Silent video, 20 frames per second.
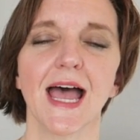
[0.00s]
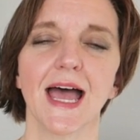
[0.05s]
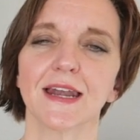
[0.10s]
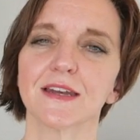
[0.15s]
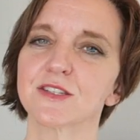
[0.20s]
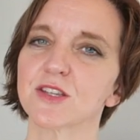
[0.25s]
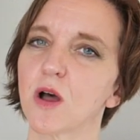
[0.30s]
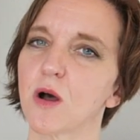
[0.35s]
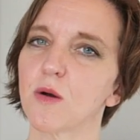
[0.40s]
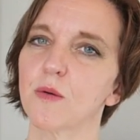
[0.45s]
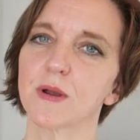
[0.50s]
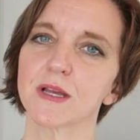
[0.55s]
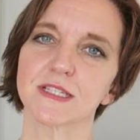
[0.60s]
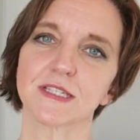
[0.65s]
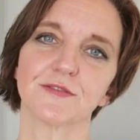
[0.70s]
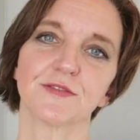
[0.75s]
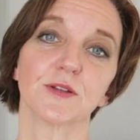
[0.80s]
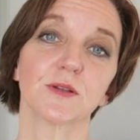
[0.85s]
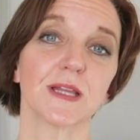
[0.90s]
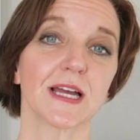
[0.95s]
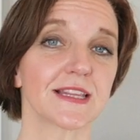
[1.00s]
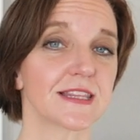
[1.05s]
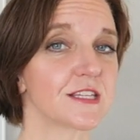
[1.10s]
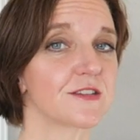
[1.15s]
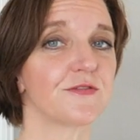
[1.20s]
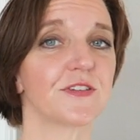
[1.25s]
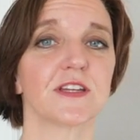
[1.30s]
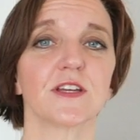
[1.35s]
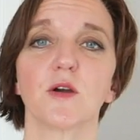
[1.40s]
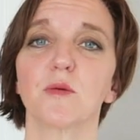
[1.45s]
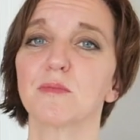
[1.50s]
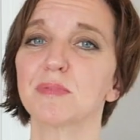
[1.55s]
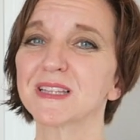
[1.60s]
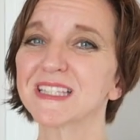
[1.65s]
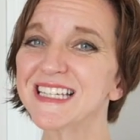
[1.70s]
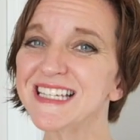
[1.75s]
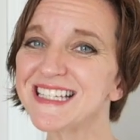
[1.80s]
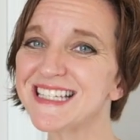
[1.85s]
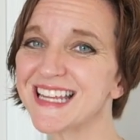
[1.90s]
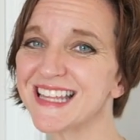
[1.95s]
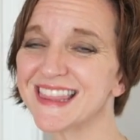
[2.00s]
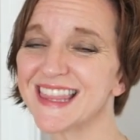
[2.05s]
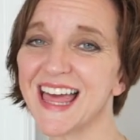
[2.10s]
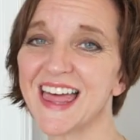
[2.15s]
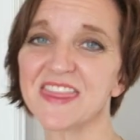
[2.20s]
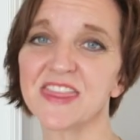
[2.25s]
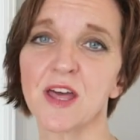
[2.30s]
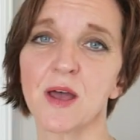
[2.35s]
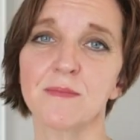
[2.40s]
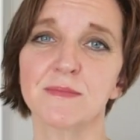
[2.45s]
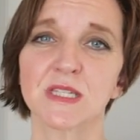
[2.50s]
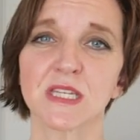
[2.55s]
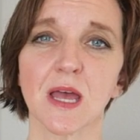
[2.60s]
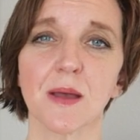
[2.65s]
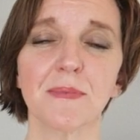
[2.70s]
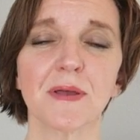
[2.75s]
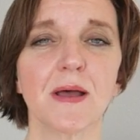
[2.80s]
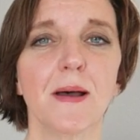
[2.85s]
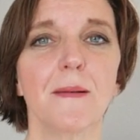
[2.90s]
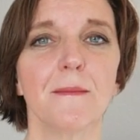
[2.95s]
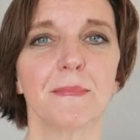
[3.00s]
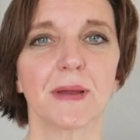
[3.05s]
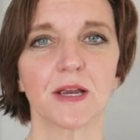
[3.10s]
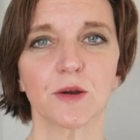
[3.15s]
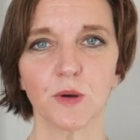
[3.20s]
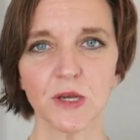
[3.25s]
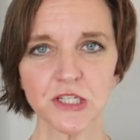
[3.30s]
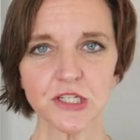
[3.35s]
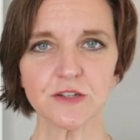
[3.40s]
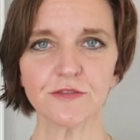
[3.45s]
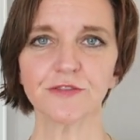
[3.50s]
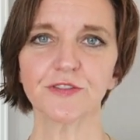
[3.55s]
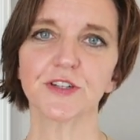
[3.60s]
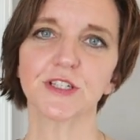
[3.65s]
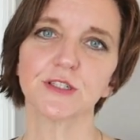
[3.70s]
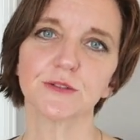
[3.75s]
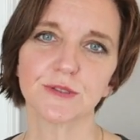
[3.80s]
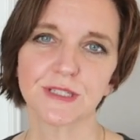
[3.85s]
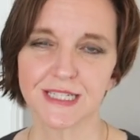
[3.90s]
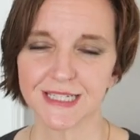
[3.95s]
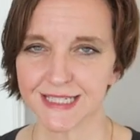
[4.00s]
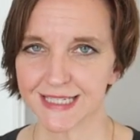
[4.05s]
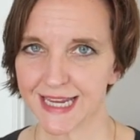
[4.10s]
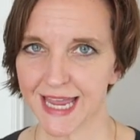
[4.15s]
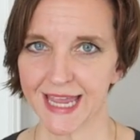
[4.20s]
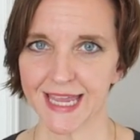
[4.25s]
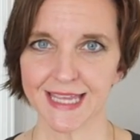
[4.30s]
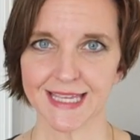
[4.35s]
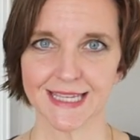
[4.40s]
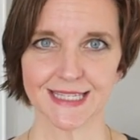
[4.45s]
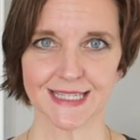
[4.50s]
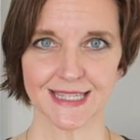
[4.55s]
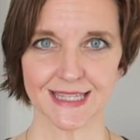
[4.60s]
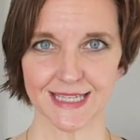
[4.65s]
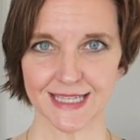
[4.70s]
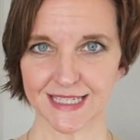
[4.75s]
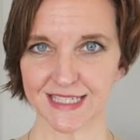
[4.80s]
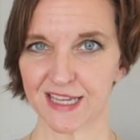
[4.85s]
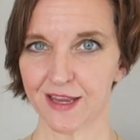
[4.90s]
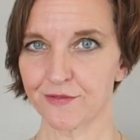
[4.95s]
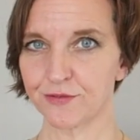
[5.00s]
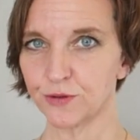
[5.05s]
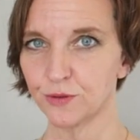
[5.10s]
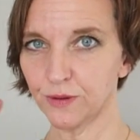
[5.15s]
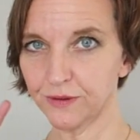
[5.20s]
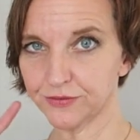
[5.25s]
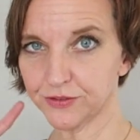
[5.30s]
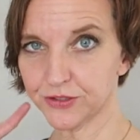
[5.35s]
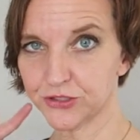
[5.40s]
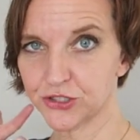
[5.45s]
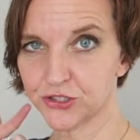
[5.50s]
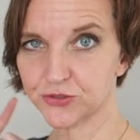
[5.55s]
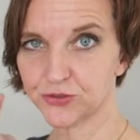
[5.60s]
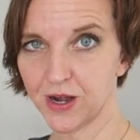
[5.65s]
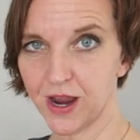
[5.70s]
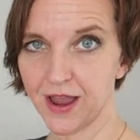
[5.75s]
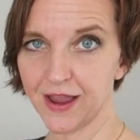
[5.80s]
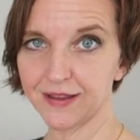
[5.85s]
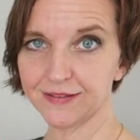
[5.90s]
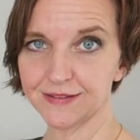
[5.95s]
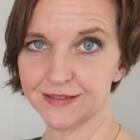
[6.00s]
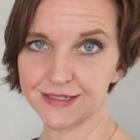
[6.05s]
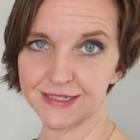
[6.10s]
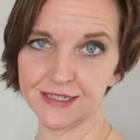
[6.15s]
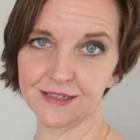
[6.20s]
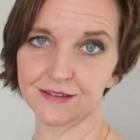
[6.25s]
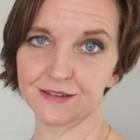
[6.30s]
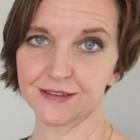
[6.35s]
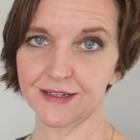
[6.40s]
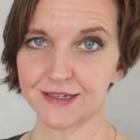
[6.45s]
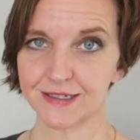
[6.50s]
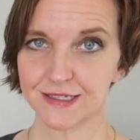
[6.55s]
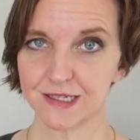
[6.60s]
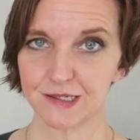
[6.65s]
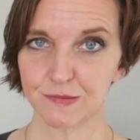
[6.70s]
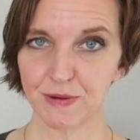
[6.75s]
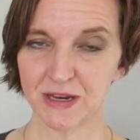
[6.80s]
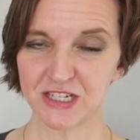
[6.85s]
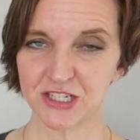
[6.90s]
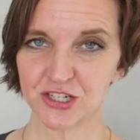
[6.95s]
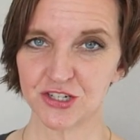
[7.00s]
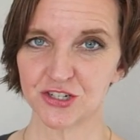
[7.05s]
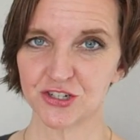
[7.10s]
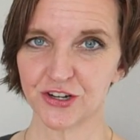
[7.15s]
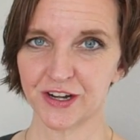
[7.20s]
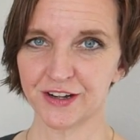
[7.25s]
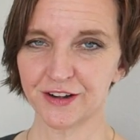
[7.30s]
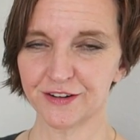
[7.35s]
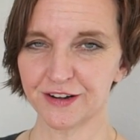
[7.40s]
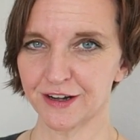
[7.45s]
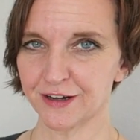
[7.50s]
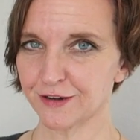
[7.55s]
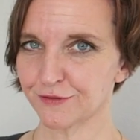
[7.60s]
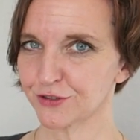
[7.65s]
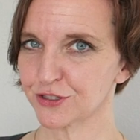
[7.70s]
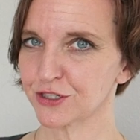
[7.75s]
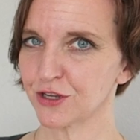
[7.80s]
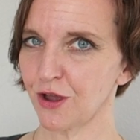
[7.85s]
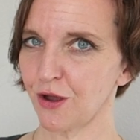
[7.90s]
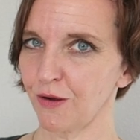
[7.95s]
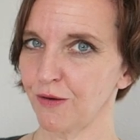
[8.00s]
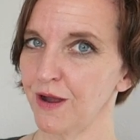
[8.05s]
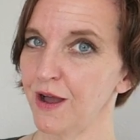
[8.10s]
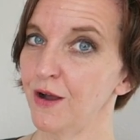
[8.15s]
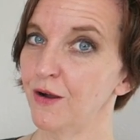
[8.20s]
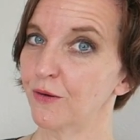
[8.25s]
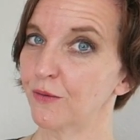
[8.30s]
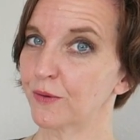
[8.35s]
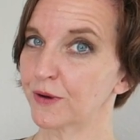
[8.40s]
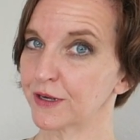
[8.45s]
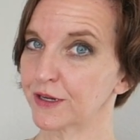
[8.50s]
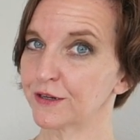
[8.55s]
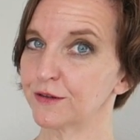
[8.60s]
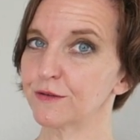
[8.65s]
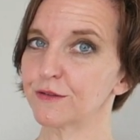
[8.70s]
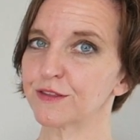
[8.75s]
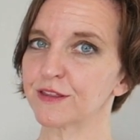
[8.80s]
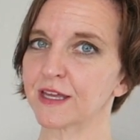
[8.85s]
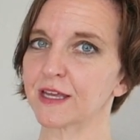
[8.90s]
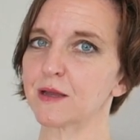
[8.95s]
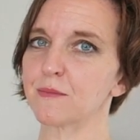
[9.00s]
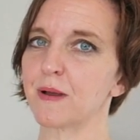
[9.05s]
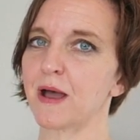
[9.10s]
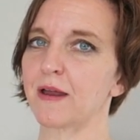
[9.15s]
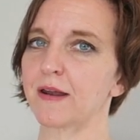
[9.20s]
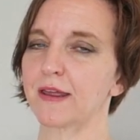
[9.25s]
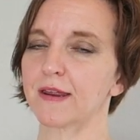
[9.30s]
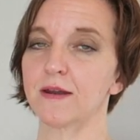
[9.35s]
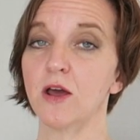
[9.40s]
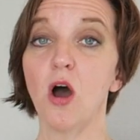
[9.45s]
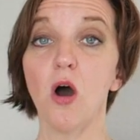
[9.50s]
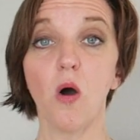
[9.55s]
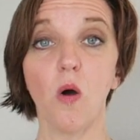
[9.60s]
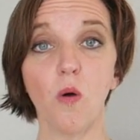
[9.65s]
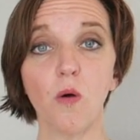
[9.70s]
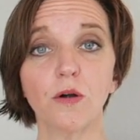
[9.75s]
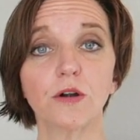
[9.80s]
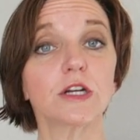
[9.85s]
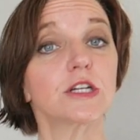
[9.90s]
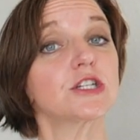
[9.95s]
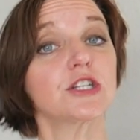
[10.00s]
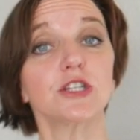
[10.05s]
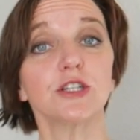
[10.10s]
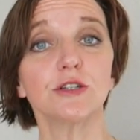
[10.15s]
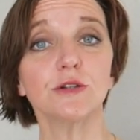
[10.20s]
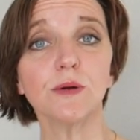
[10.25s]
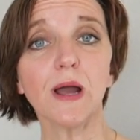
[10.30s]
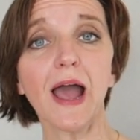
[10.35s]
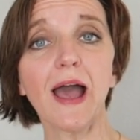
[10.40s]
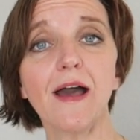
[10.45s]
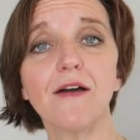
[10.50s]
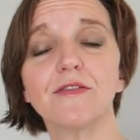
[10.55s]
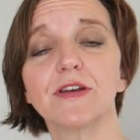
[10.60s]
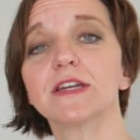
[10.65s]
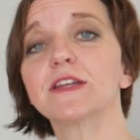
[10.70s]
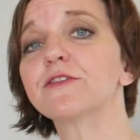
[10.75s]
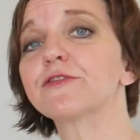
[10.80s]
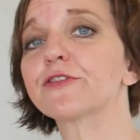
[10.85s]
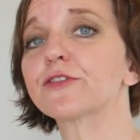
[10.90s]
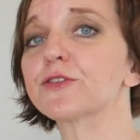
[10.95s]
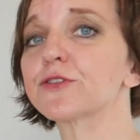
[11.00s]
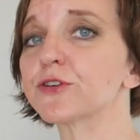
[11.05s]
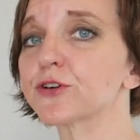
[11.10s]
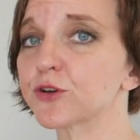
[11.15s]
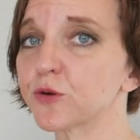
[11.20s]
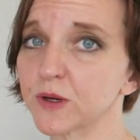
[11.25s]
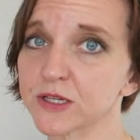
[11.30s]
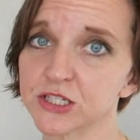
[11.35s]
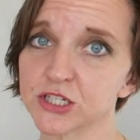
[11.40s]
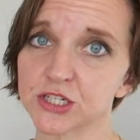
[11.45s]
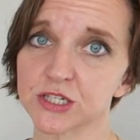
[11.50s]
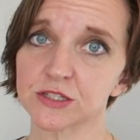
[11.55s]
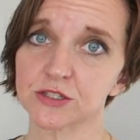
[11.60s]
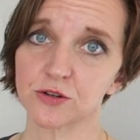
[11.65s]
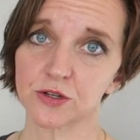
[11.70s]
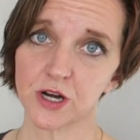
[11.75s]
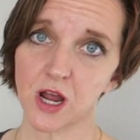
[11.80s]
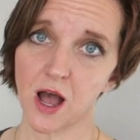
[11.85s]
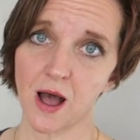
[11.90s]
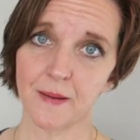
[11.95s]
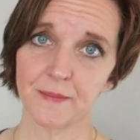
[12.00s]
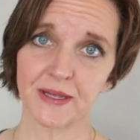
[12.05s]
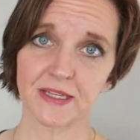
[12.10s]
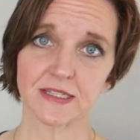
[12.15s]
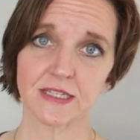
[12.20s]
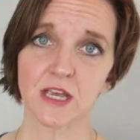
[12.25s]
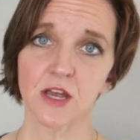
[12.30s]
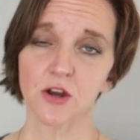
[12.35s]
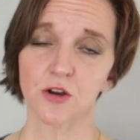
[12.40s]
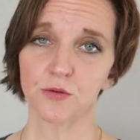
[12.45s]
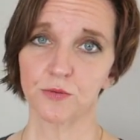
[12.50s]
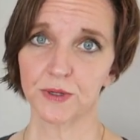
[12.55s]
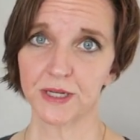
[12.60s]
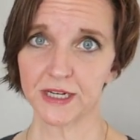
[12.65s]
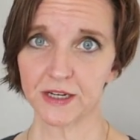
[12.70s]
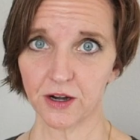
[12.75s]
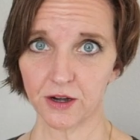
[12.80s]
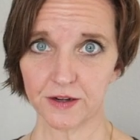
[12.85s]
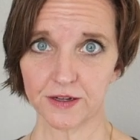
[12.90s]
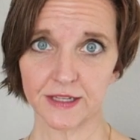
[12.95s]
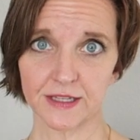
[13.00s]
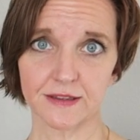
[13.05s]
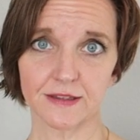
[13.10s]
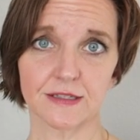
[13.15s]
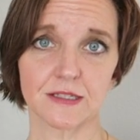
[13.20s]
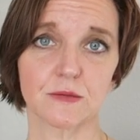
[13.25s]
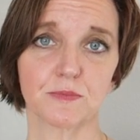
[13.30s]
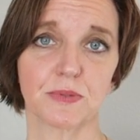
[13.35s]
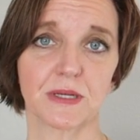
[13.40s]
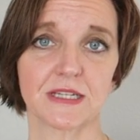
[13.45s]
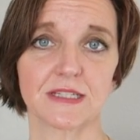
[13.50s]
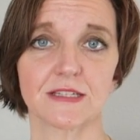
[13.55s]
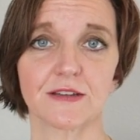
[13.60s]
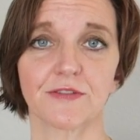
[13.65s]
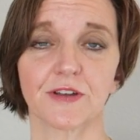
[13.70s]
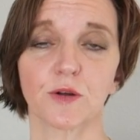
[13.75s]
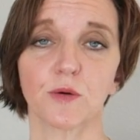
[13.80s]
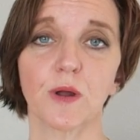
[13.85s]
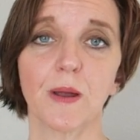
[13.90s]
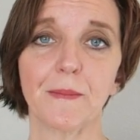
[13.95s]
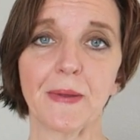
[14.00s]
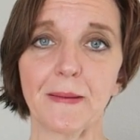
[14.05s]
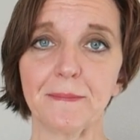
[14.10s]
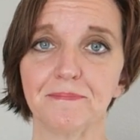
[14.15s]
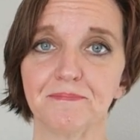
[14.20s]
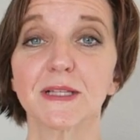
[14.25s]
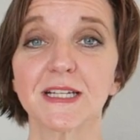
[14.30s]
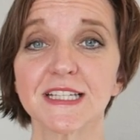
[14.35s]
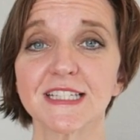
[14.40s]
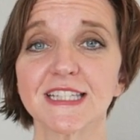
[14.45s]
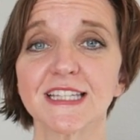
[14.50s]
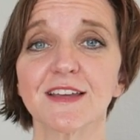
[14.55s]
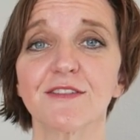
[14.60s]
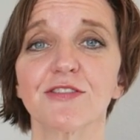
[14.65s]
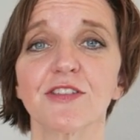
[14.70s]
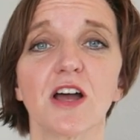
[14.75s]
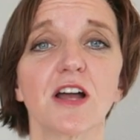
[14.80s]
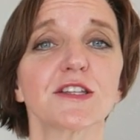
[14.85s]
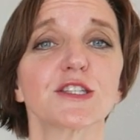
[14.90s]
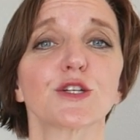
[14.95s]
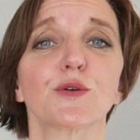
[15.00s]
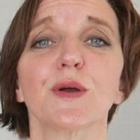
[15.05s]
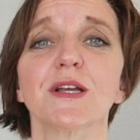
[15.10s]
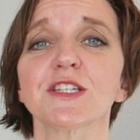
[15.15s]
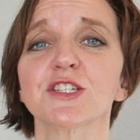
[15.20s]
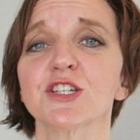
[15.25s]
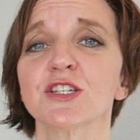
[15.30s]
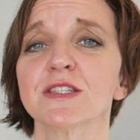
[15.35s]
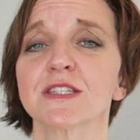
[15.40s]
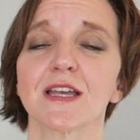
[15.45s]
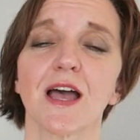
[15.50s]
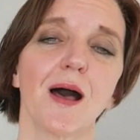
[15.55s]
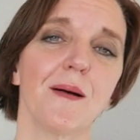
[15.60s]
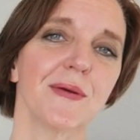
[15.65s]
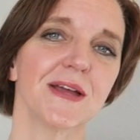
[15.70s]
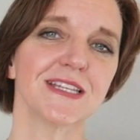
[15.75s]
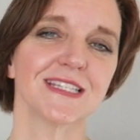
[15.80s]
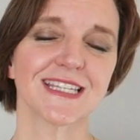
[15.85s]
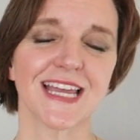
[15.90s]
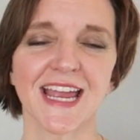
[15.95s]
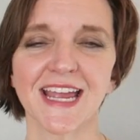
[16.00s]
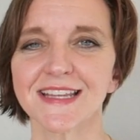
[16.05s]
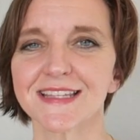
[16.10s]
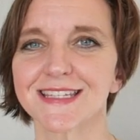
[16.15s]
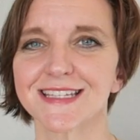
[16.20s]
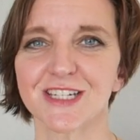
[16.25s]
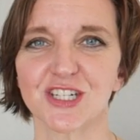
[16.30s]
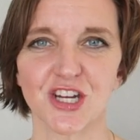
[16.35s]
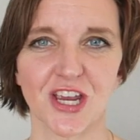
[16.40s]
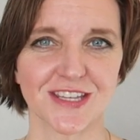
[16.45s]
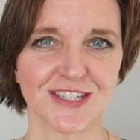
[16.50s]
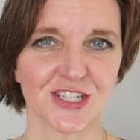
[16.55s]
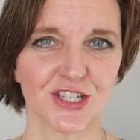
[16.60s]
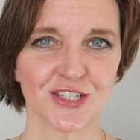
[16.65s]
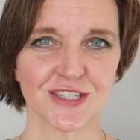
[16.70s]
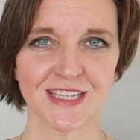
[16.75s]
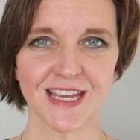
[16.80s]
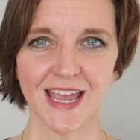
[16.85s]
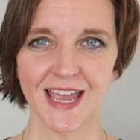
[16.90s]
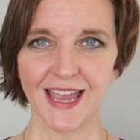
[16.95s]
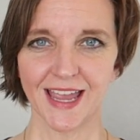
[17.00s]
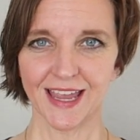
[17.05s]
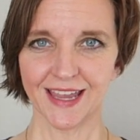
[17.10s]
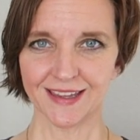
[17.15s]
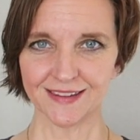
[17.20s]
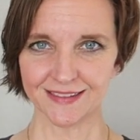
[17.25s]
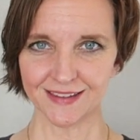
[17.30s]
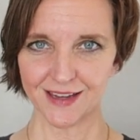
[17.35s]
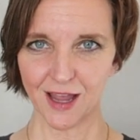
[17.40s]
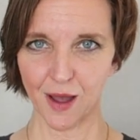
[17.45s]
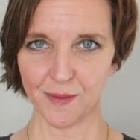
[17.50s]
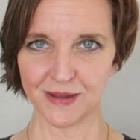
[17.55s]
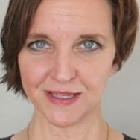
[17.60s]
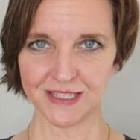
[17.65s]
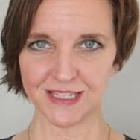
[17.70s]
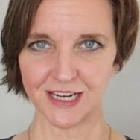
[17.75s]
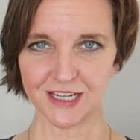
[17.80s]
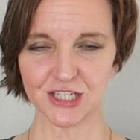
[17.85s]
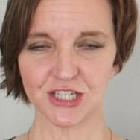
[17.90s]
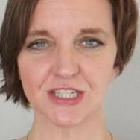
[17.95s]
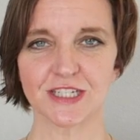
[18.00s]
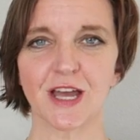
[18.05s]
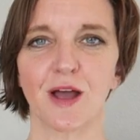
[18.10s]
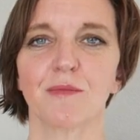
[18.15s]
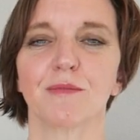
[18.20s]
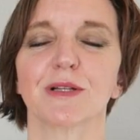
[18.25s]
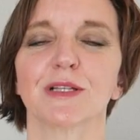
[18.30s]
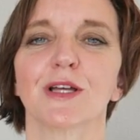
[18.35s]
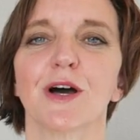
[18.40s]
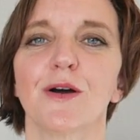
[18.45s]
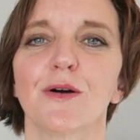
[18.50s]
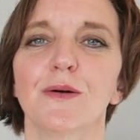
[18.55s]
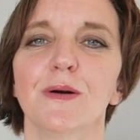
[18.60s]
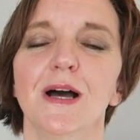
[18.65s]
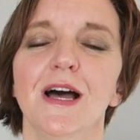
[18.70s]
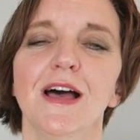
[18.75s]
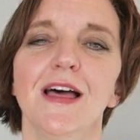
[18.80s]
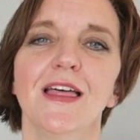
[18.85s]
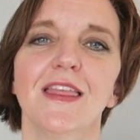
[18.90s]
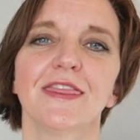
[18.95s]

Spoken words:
And as always, if you like this video, please hit that thumbs up. My question for you today is this: have you ever tried the TRX suspension trainer? And if so, what do you think about it? Or do you have any further questions or comments regarding this piece of equipment? Please leave thoughts, questions, comments, and suggestions in the comment section down below.